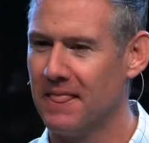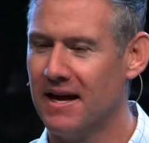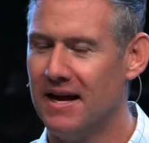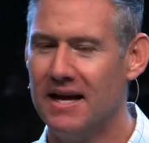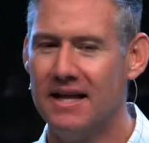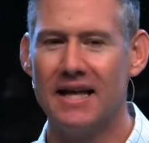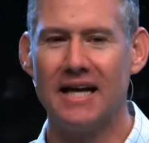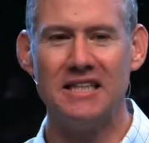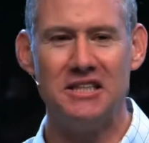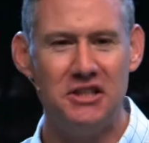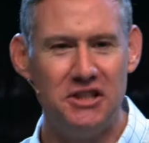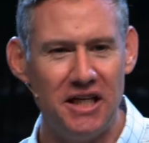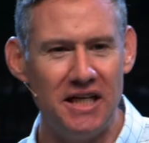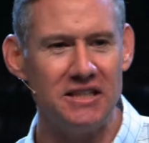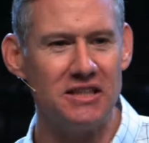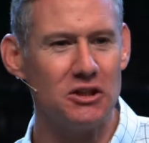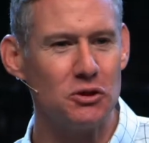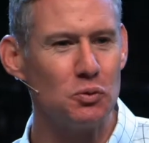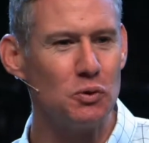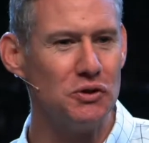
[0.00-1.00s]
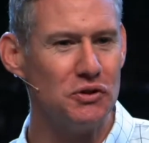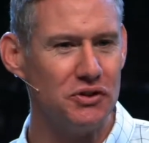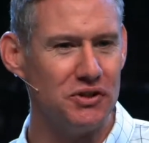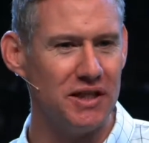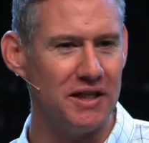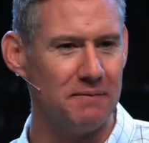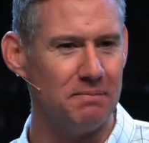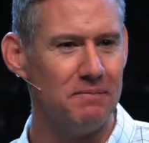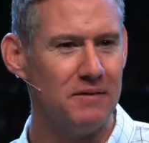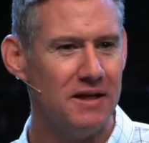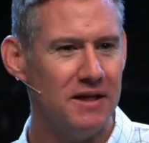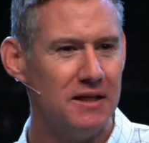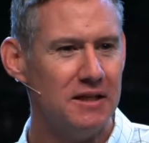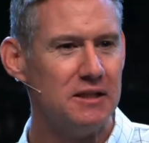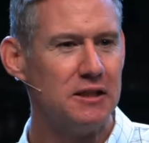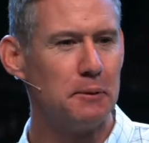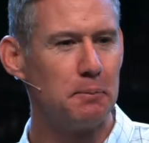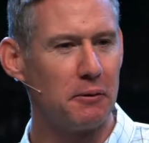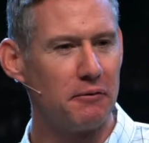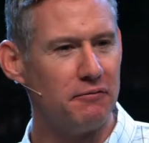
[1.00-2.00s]
that Jesus was sent
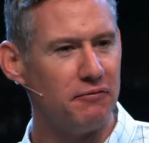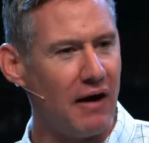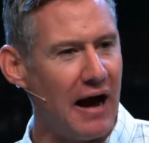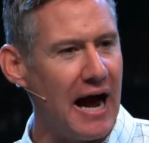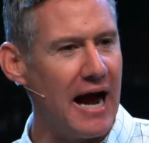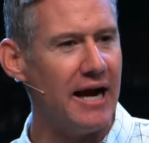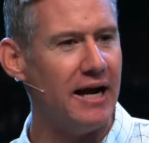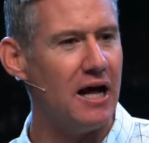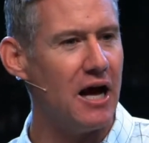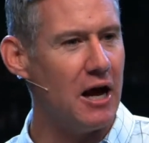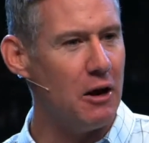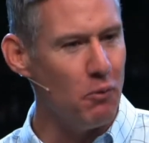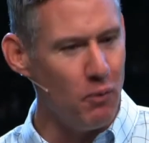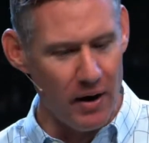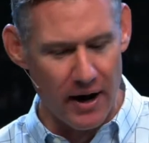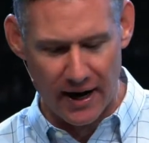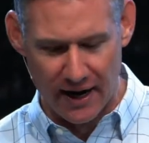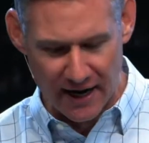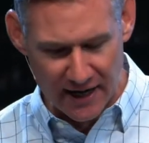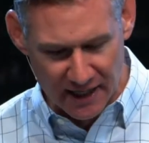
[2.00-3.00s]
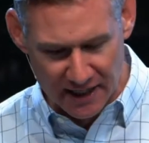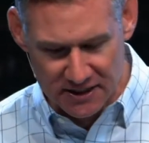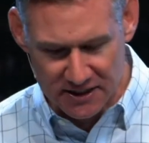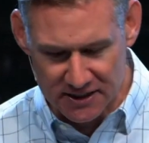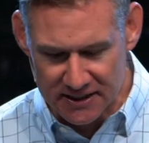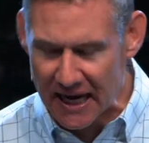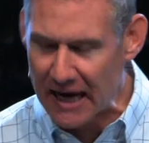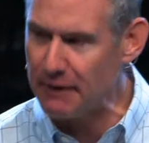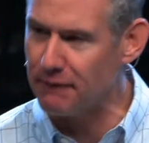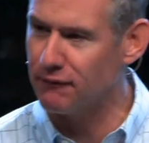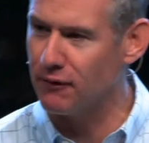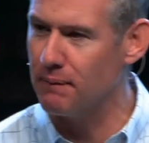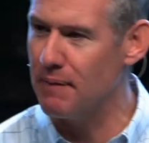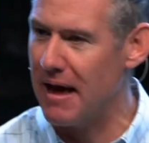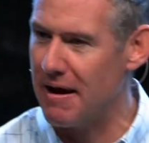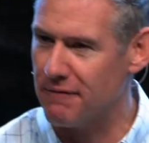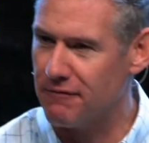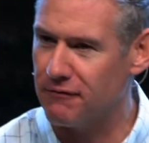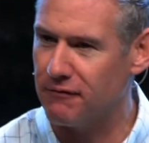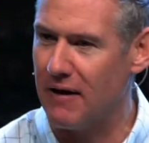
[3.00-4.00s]
to provide a way, an escape from
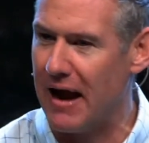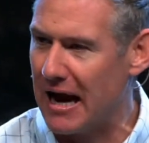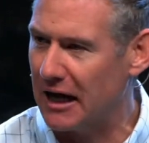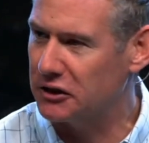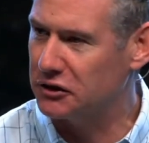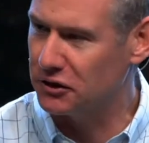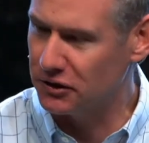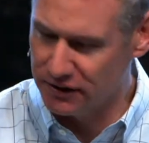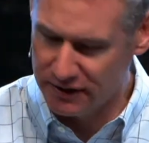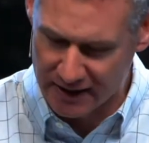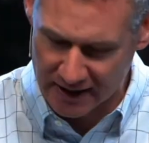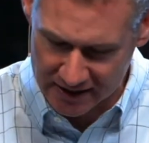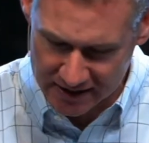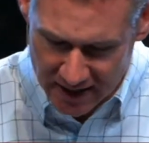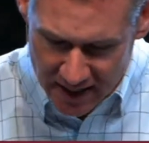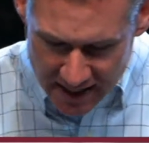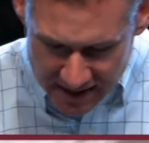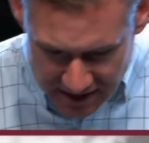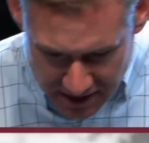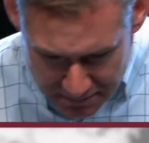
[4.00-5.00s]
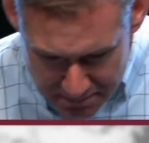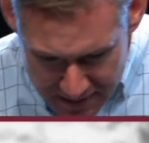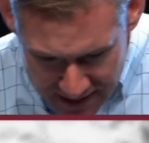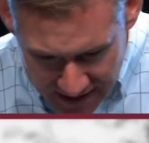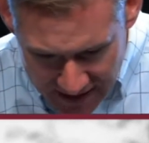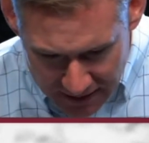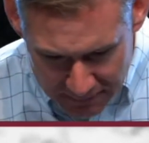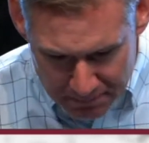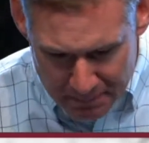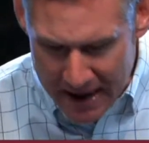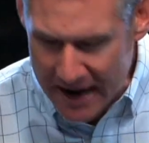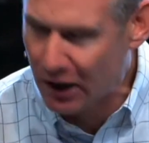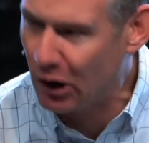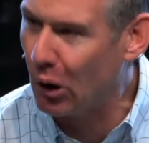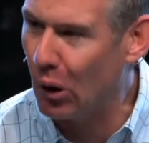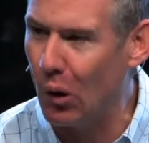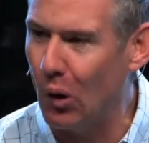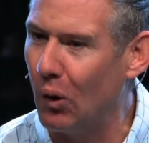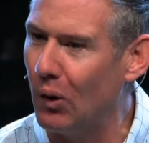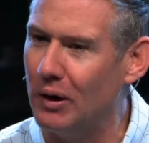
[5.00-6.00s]
that fracturedness, to make it back
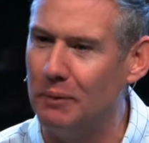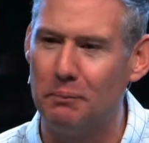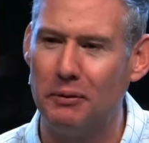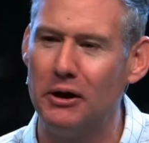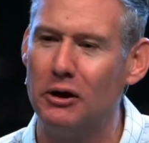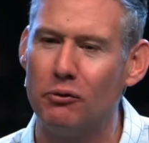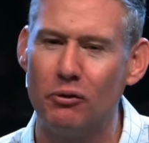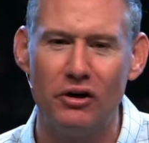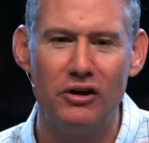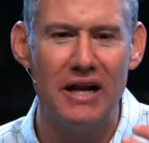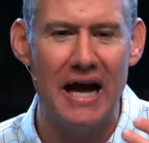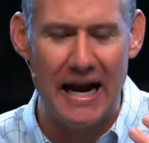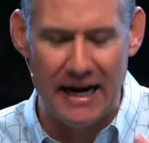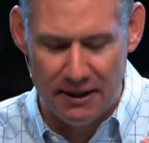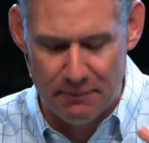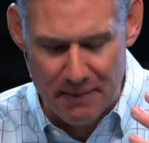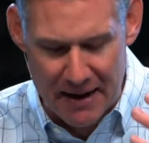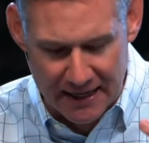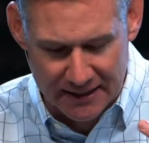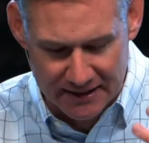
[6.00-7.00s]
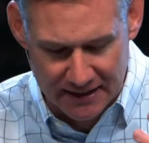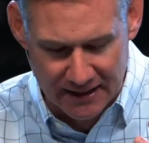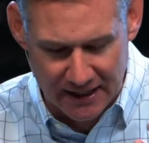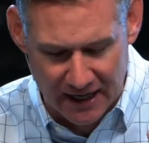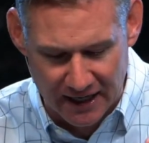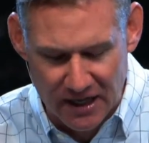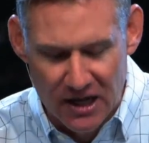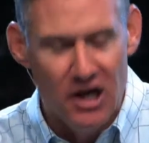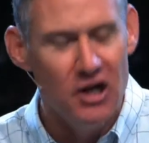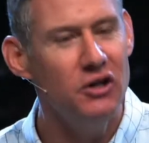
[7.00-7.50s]
whole and be reunited back to God.